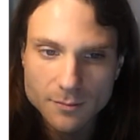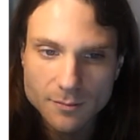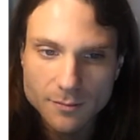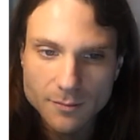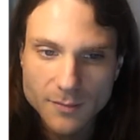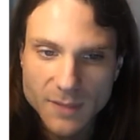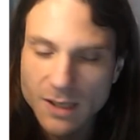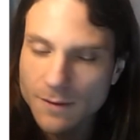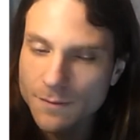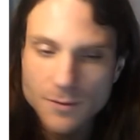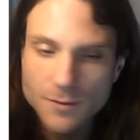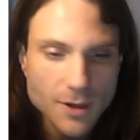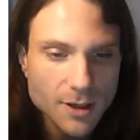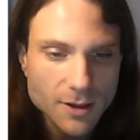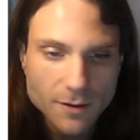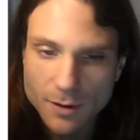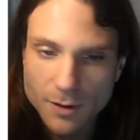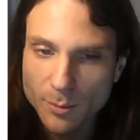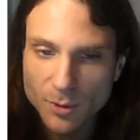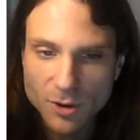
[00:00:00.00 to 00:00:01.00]
If none of
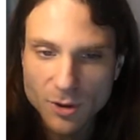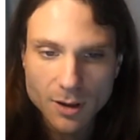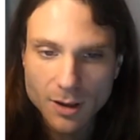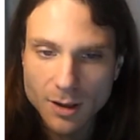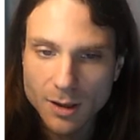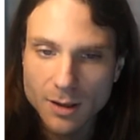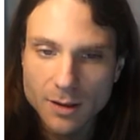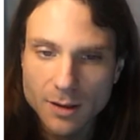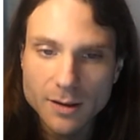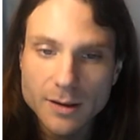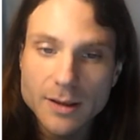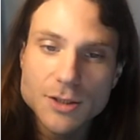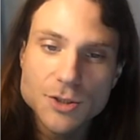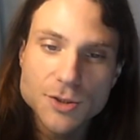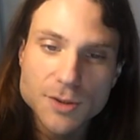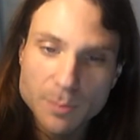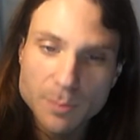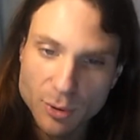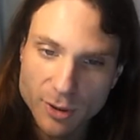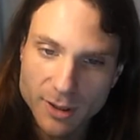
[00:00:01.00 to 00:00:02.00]
them are odd, it should
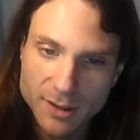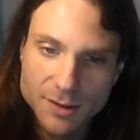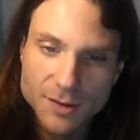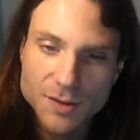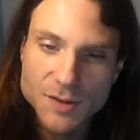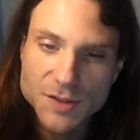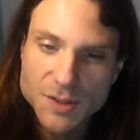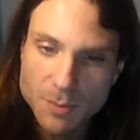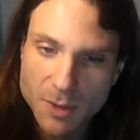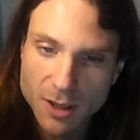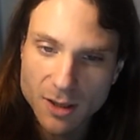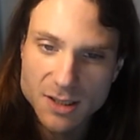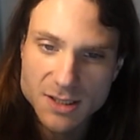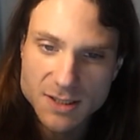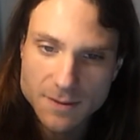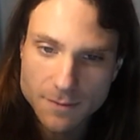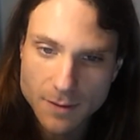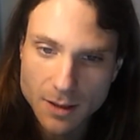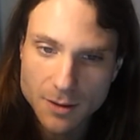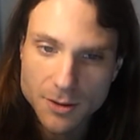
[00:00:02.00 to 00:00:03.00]
print the smallest
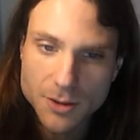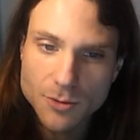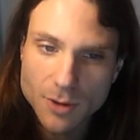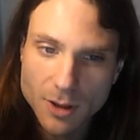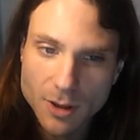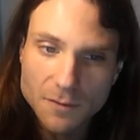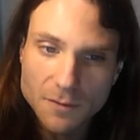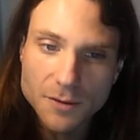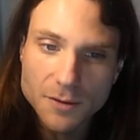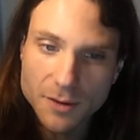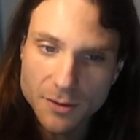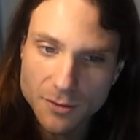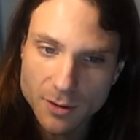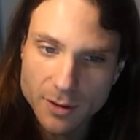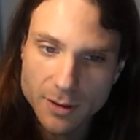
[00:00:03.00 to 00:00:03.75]
value of the 3.